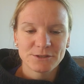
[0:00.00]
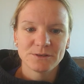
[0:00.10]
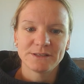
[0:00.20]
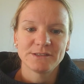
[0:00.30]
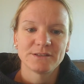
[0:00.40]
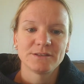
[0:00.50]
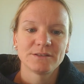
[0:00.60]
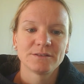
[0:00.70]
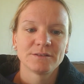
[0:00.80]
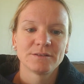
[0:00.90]
to listen.
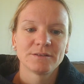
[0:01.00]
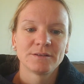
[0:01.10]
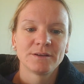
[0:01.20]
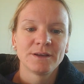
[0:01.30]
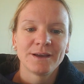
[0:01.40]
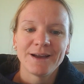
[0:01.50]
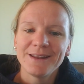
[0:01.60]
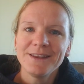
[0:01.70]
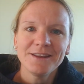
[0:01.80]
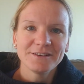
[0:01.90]
I
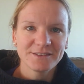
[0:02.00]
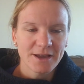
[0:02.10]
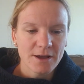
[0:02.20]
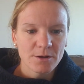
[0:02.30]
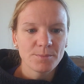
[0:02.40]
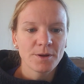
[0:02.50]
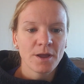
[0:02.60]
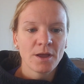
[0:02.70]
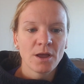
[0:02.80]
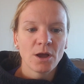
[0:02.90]
need his help
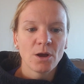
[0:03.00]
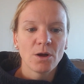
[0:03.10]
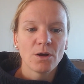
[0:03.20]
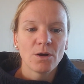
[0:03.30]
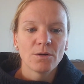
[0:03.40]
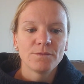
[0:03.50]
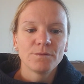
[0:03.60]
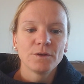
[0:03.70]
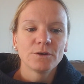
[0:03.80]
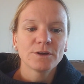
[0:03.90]
of
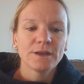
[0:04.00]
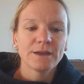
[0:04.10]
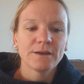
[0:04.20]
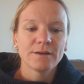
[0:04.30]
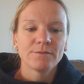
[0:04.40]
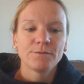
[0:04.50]
looking